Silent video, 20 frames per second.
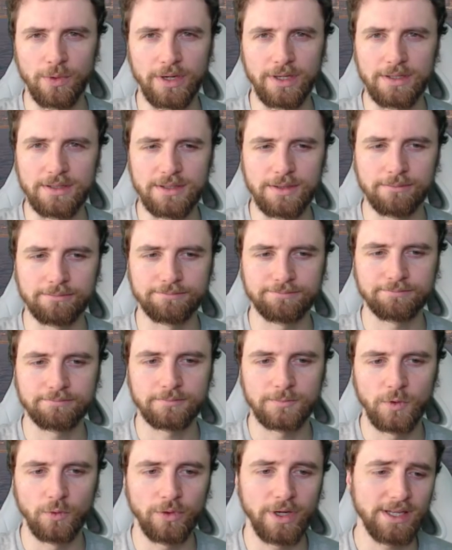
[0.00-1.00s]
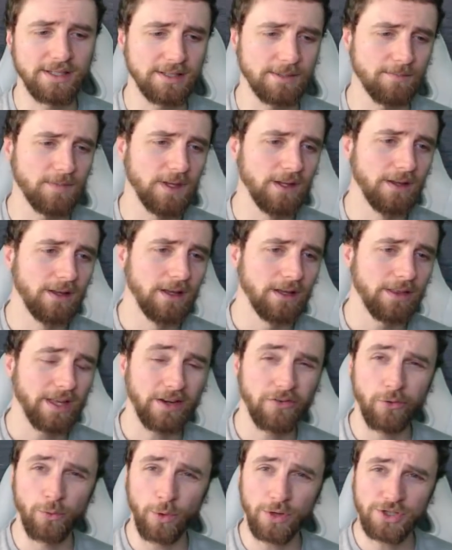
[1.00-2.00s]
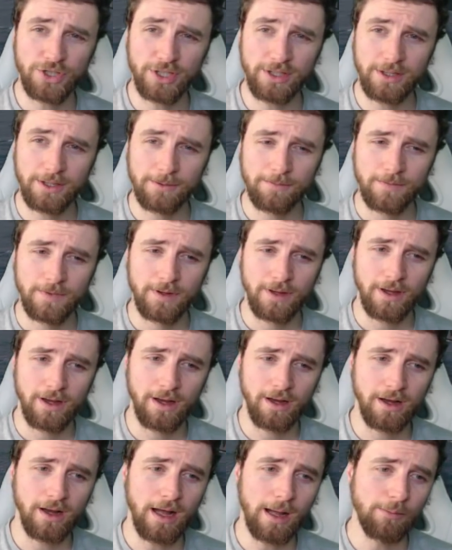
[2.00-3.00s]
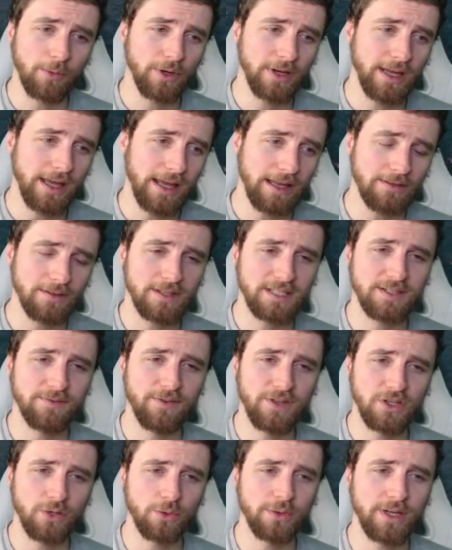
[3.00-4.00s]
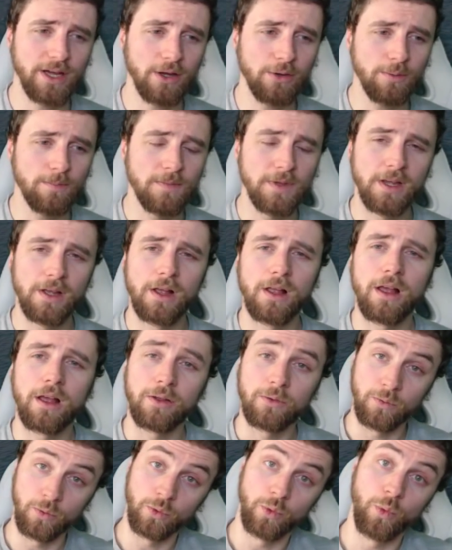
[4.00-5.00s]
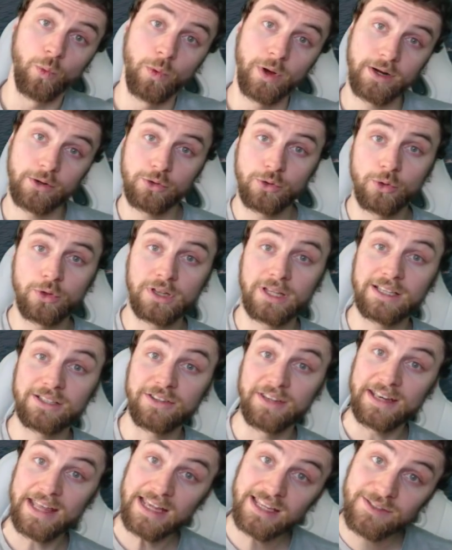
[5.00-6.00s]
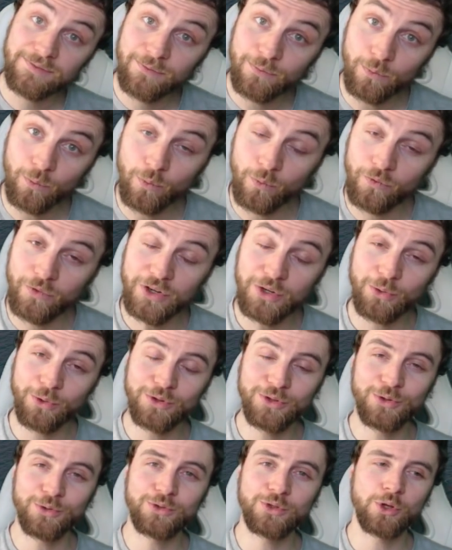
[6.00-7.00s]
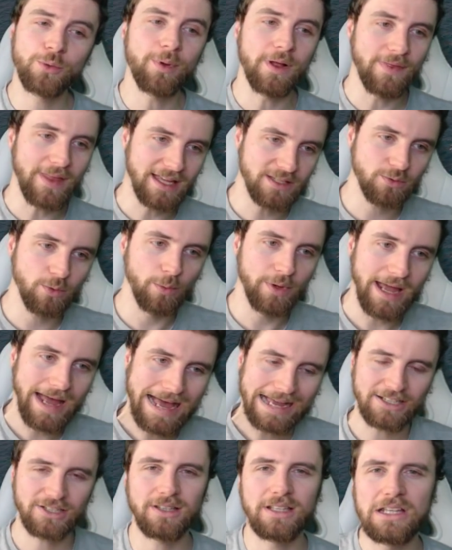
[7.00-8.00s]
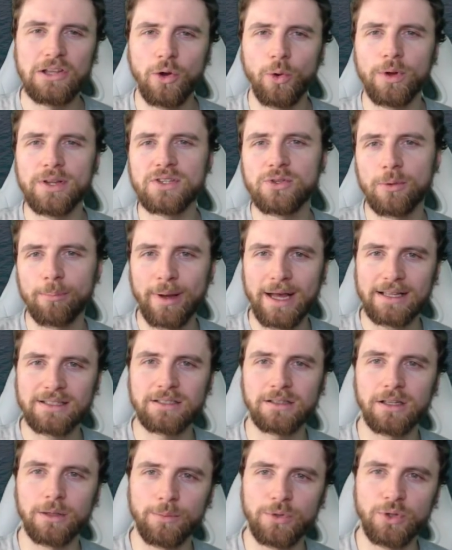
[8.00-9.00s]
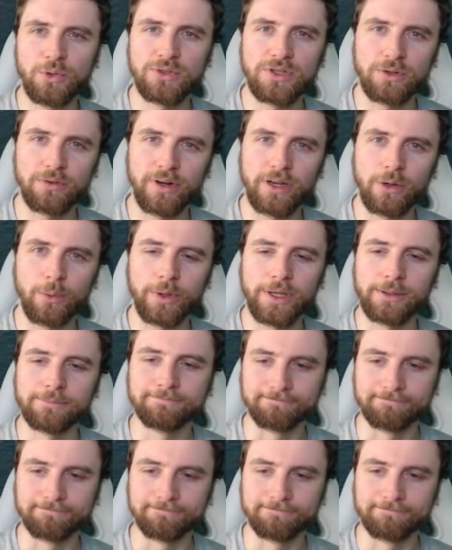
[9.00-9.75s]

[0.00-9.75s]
it is. Right. Thank you for watching. I'm going to end this video now. Why don't you click the next video on YouTube, and that's where we actually go into a battle and we use it right away.